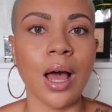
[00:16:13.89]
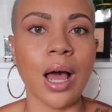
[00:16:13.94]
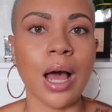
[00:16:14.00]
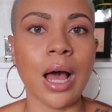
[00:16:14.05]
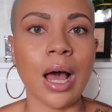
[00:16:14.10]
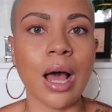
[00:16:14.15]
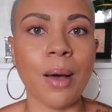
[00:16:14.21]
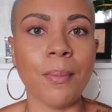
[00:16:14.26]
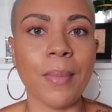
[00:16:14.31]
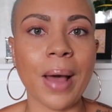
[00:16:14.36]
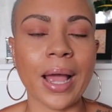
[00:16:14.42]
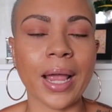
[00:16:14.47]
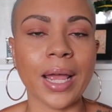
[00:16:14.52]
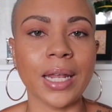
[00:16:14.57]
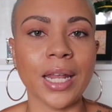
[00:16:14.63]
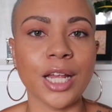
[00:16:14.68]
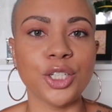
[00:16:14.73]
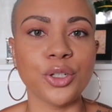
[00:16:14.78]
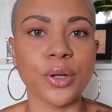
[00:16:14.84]
I
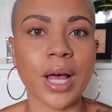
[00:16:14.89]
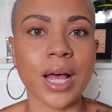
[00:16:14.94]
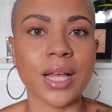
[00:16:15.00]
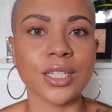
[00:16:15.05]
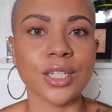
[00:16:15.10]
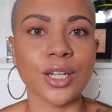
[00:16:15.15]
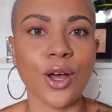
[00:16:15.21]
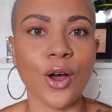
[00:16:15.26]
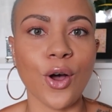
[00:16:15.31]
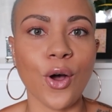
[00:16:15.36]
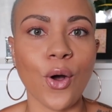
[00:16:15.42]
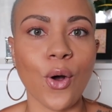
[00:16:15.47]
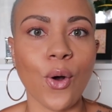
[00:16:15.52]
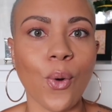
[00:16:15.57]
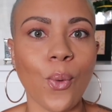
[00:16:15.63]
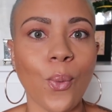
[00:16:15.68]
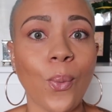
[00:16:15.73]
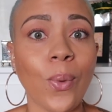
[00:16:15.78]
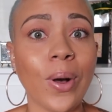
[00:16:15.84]
can let you guys
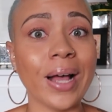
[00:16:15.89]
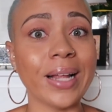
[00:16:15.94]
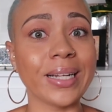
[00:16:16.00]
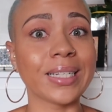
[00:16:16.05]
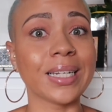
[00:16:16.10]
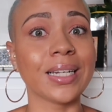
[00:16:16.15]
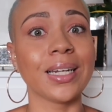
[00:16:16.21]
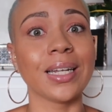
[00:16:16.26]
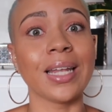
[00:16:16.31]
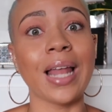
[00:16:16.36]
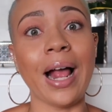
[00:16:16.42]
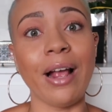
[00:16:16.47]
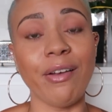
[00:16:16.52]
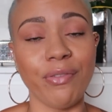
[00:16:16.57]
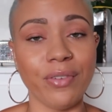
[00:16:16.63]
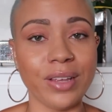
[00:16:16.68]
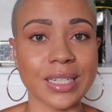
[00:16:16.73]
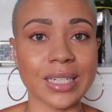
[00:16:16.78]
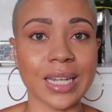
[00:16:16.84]
know what
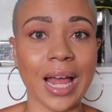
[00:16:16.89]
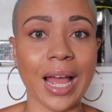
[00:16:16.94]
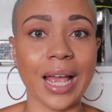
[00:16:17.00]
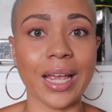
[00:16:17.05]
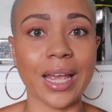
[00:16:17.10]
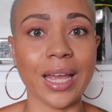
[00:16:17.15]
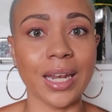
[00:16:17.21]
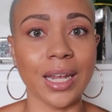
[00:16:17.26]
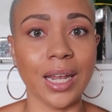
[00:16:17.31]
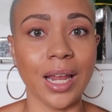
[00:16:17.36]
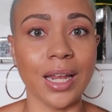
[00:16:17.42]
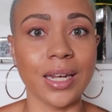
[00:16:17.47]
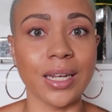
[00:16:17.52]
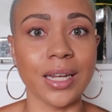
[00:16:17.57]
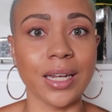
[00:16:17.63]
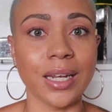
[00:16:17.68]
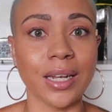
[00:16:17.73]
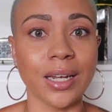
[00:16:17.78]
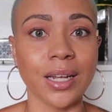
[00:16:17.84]
life is like in
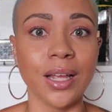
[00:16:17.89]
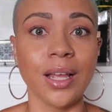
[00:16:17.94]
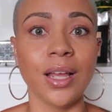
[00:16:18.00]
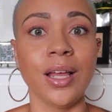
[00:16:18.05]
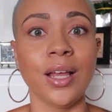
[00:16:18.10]
London